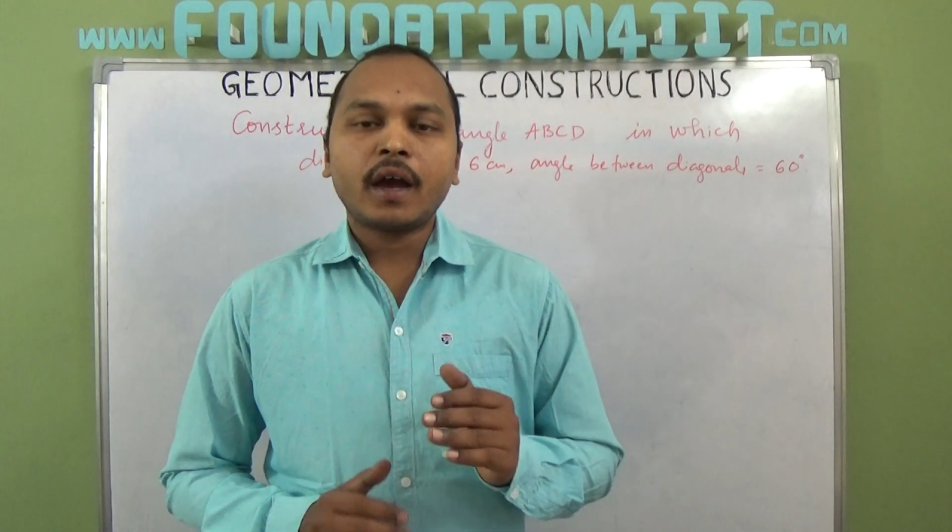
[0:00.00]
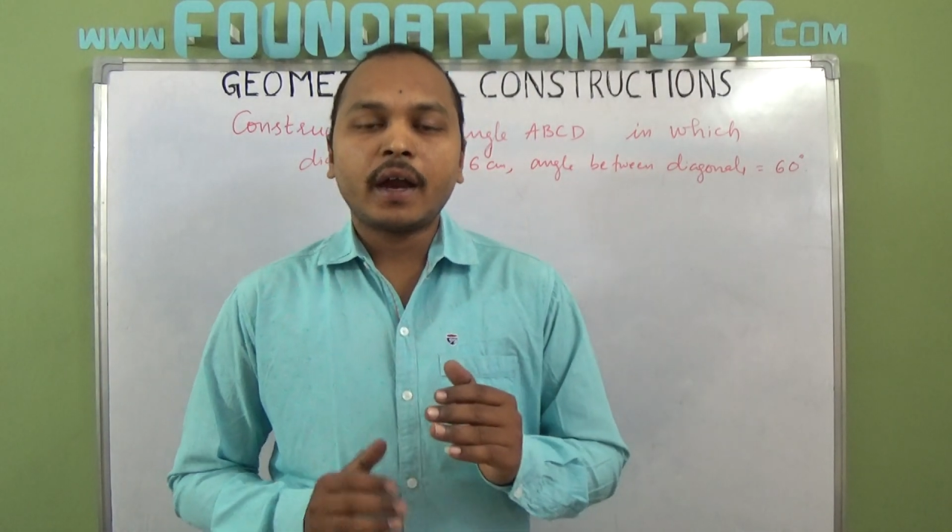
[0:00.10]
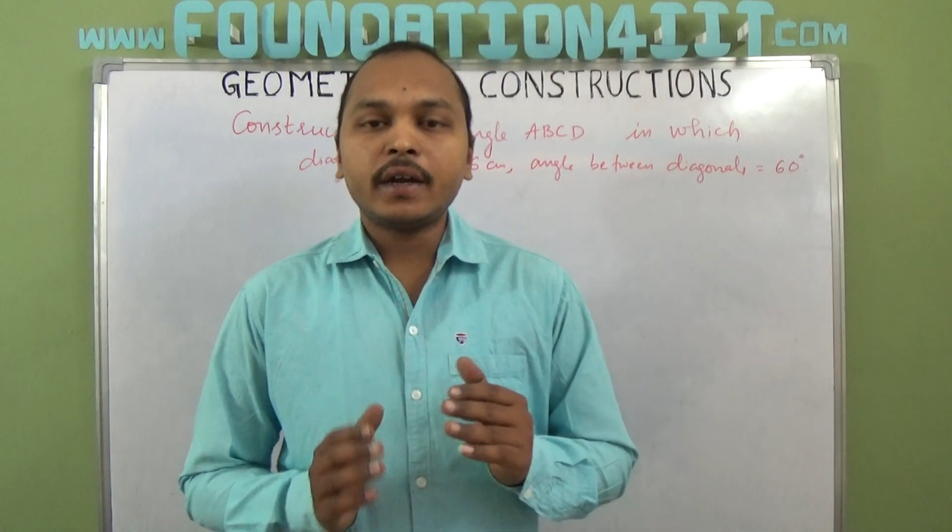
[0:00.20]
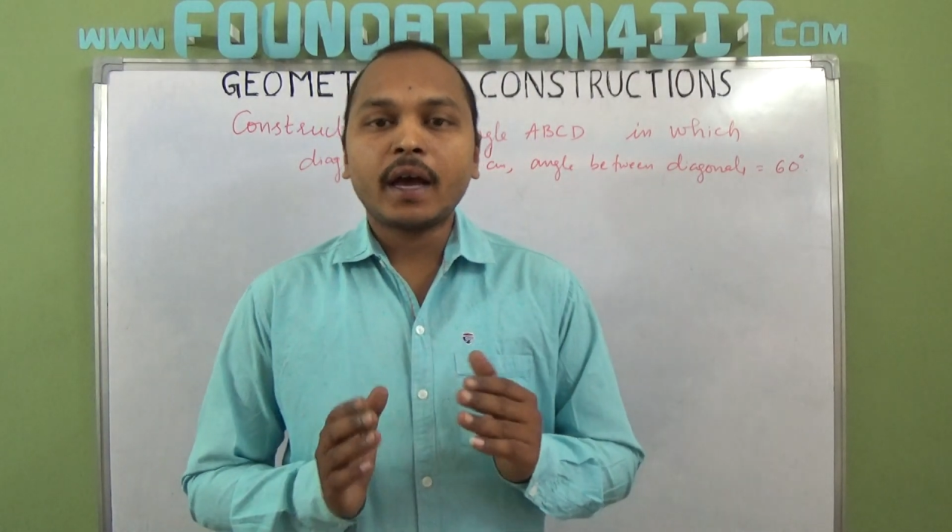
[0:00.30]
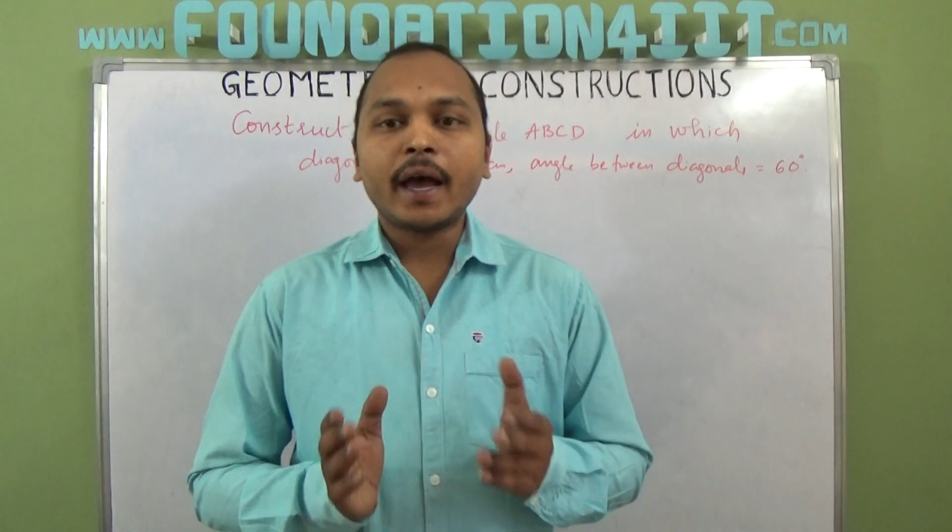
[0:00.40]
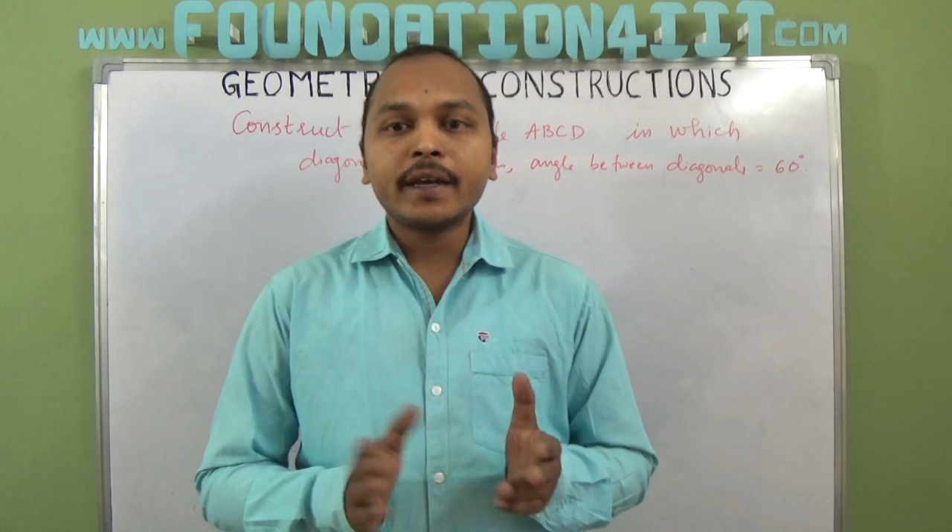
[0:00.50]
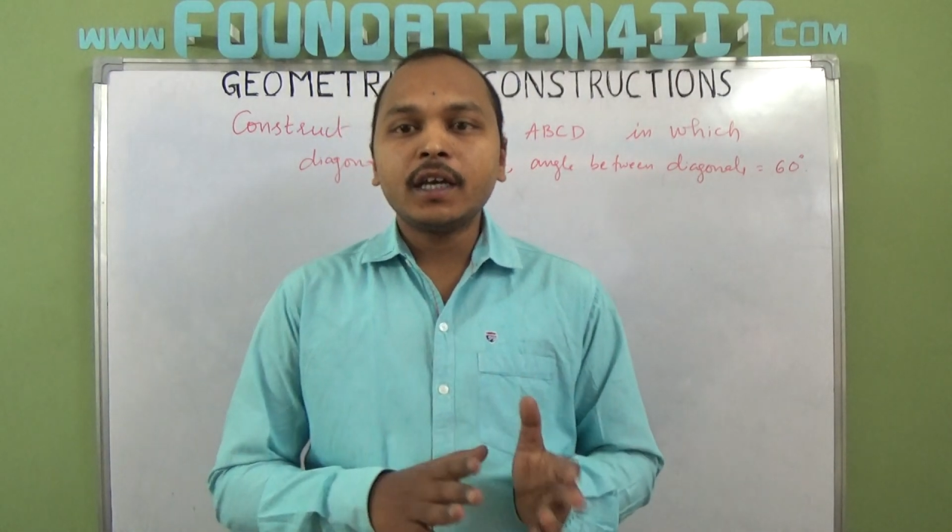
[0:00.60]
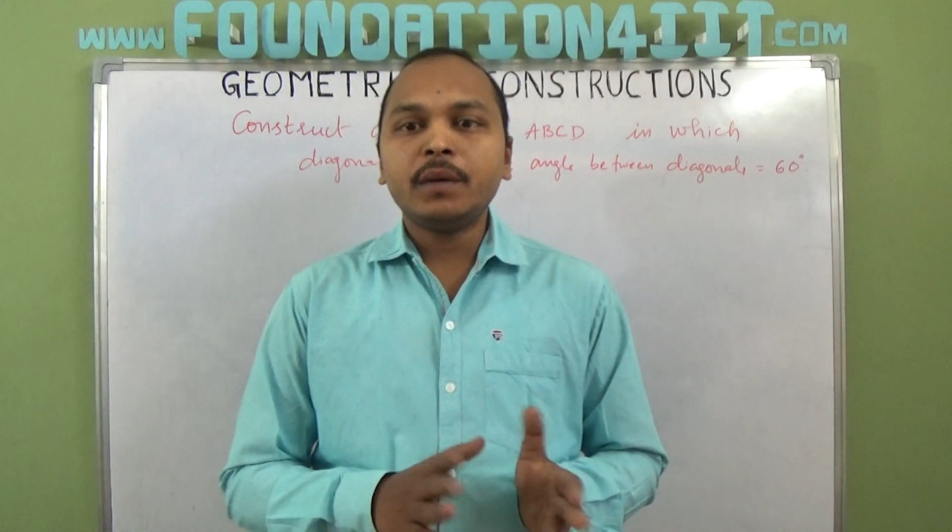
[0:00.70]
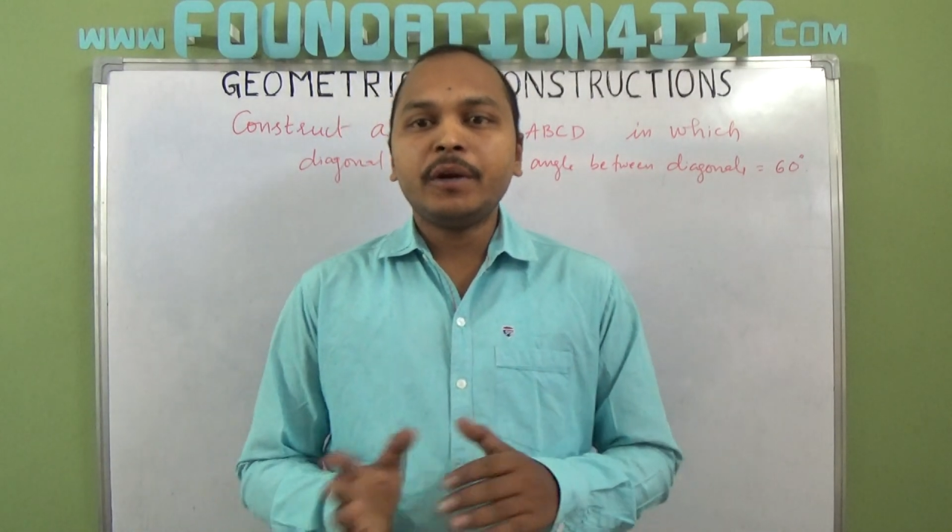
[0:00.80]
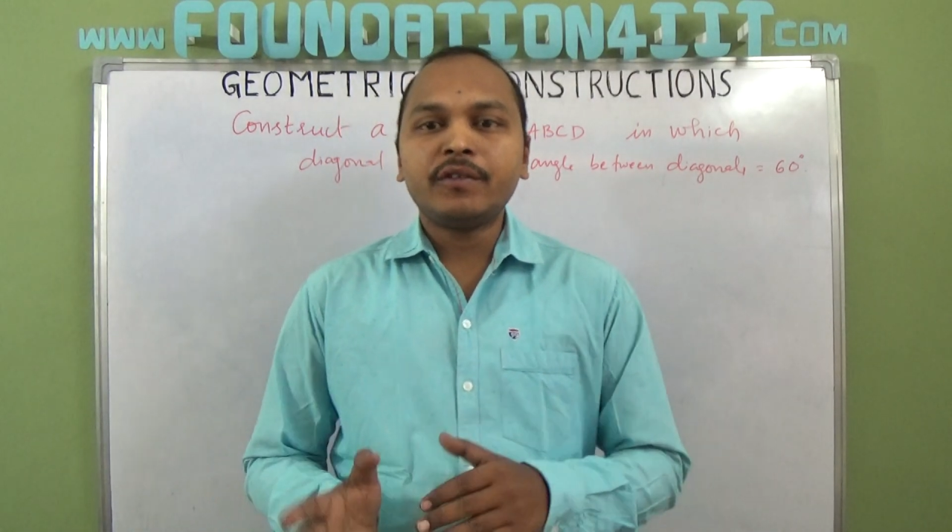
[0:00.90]
and
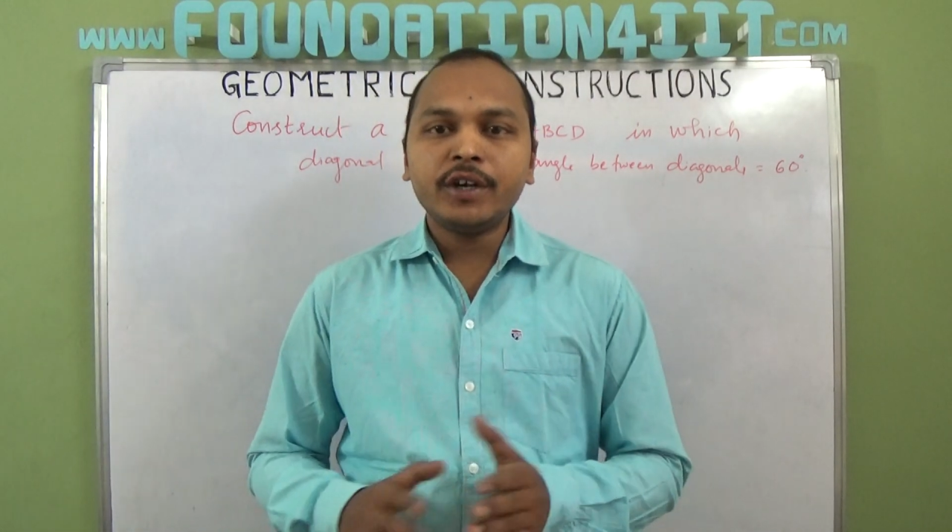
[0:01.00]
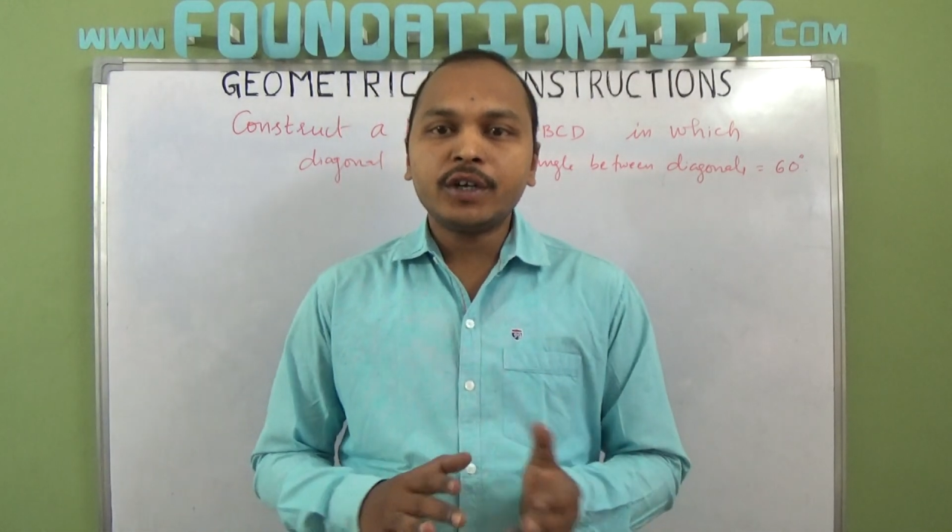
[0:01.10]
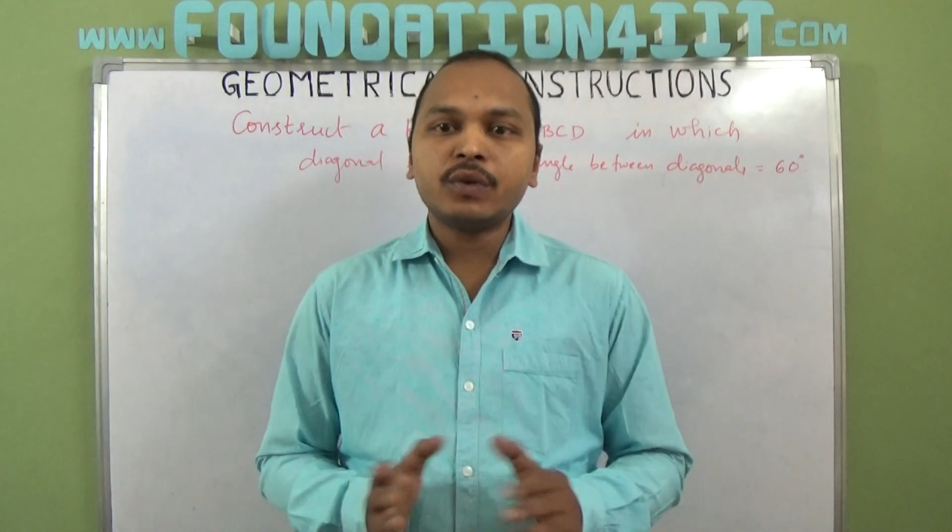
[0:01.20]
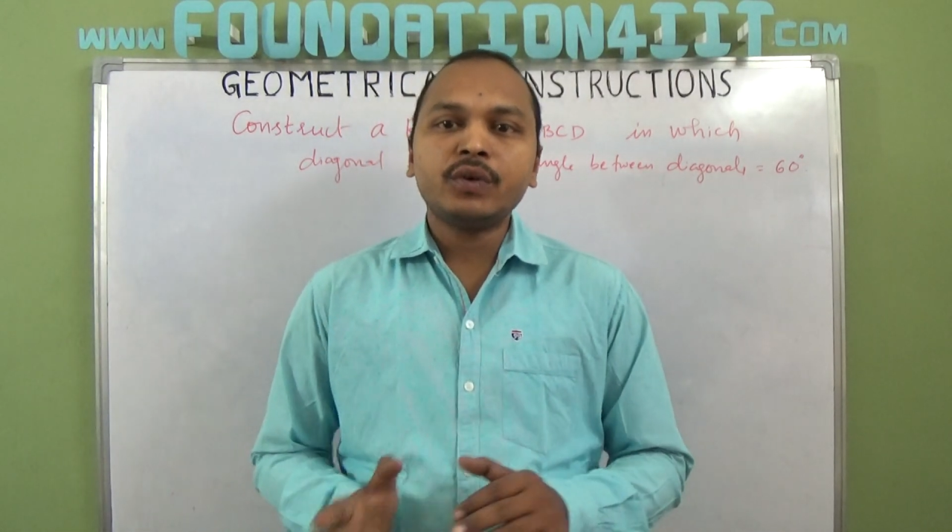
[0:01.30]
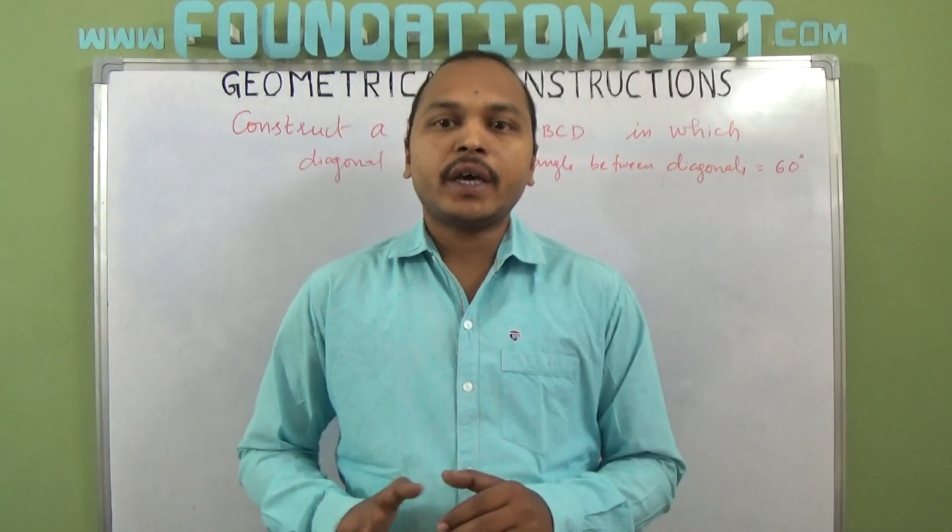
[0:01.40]
angle between two